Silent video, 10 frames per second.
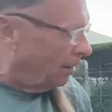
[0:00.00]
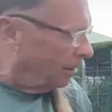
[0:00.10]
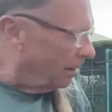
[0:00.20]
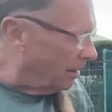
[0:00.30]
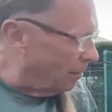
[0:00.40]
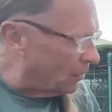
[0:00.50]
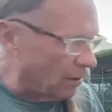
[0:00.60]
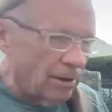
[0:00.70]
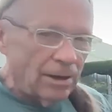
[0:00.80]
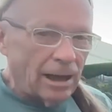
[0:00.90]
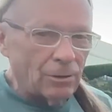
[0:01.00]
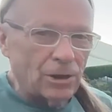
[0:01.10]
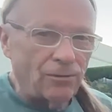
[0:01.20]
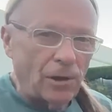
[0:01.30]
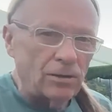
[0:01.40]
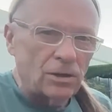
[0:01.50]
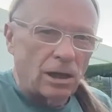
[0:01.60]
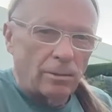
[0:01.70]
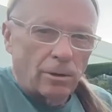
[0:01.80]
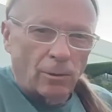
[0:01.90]
and that was a fun
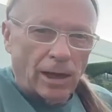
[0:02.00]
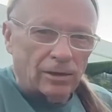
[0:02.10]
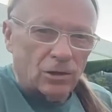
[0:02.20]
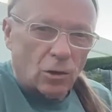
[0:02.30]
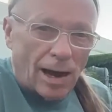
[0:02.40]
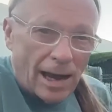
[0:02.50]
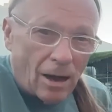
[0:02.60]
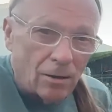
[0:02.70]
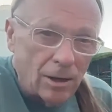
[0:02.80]
summer. We got to try out.